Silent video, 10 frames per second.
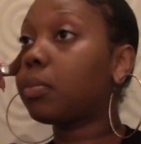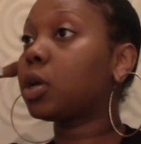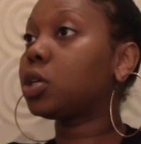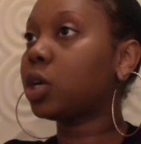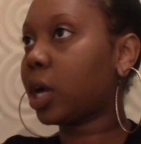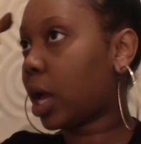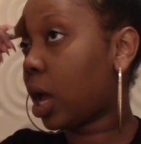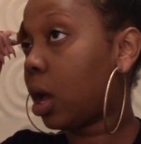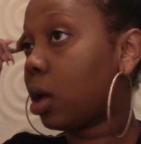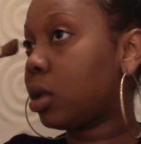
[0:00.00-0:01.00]
Make sure I
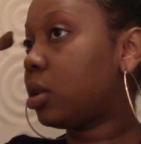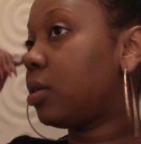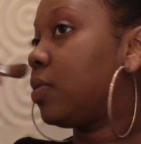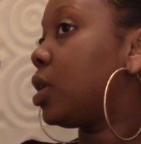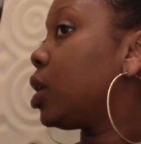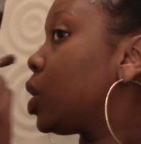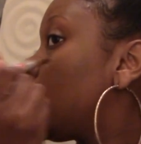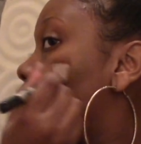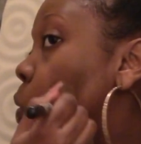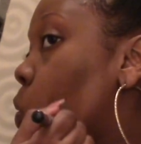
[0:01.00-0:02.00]
got all of it
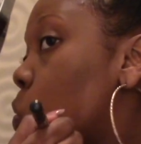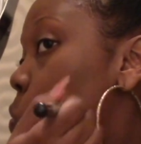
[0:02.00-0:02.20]
in.